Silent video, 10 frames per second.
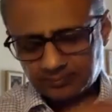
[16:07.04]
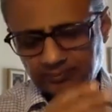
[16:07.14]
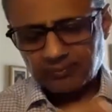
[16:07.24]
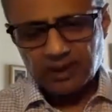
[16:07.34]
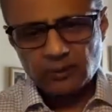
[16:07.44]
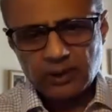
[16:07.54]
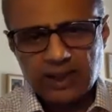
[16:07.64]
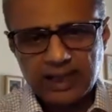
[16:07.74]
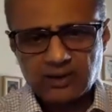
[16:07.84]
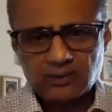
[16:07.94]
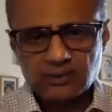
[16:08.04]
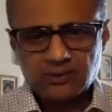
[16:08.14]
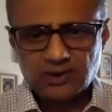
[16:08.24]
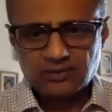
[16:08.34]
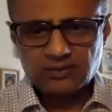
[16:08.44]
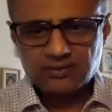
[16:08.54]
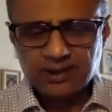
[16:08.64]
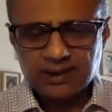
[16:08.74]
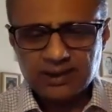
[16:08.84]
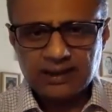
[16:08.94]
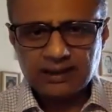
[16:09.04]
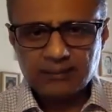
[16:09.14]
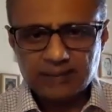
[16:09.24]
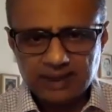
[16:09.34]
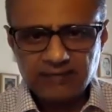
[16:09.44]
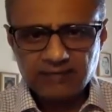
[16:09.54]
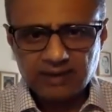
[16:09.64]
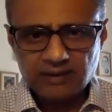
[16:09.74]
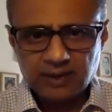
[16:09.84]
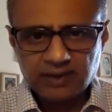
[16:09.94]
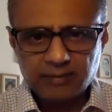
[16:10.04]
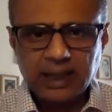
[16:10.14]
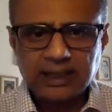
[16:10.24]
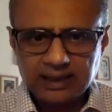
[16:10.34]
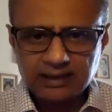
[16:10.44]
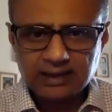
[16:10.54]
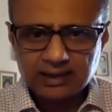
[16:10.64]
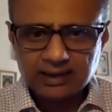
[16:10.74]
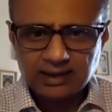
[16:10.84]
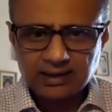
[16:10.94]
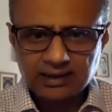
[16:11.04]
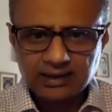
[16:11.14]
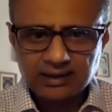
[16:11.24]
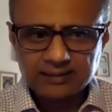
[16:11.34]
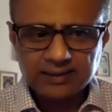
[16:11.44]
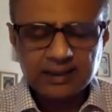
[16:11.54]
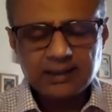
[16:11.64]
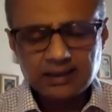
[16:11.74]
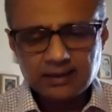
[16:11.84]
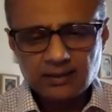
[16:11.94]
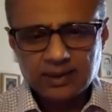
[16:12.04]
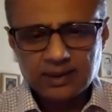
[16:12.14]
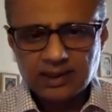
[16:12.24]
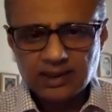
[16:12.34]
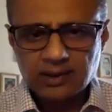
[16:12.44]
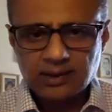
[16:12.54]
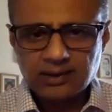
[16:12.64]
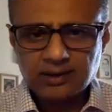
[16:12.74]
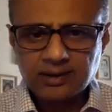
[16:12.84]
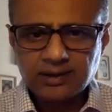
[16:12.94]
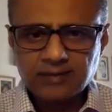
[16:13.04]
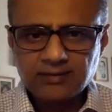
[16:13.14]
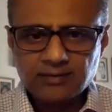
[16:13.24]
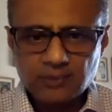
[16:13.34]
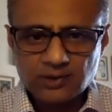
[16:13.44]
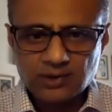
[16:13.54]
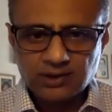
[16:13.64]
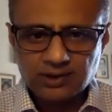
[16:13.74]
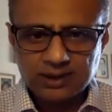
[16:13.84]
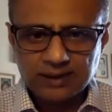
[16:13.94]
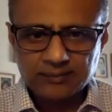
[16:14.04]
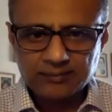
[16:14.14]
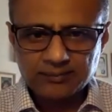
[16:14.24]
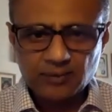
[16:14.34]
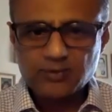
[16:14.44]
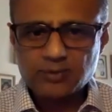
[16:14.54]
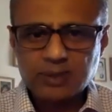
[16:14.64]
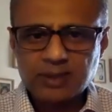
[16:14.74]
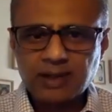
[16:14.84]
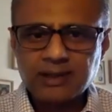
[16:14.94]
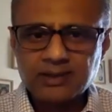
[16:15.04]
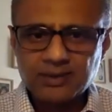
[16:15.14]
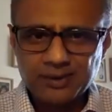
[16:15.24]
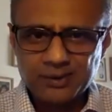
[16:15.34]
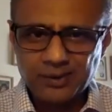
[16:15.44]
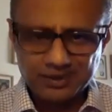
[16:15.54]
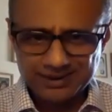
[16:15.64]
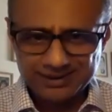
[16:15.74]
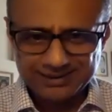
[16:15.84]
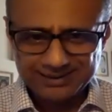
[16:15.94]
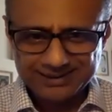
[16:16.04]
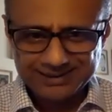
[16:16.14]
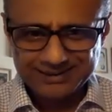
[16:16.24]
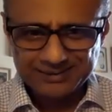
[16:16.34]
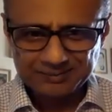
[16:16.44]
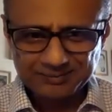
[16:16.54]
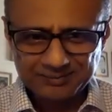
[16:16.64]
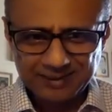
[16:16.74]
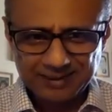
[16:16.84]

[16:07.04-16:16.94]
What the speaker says: But we'd like to sort of believe that we have pioneered this, and we'll see whether the future proves me right or not. Yeah.